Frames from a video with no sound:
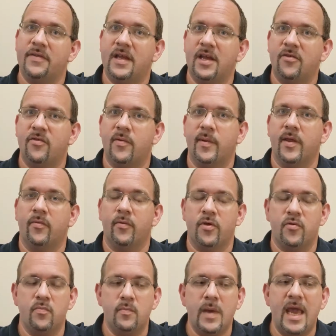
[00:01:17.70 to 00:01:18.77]
the instruments
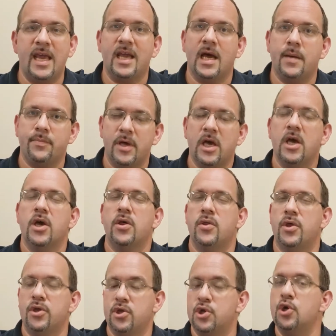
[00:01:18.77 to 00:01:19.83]
which make up
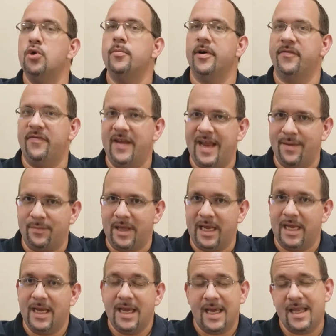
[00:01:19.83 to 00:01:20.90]
the tuba
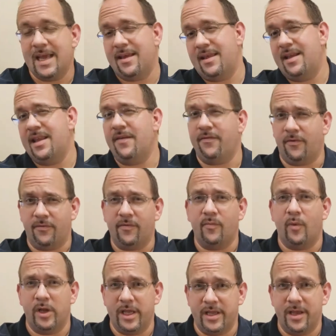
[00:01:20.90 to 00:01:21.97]
family and how they differ from
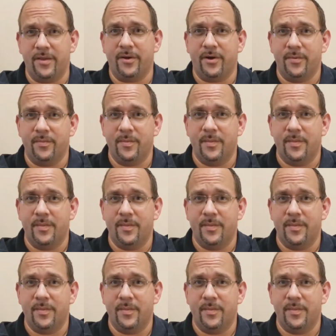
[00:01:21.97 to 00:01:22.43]
one another.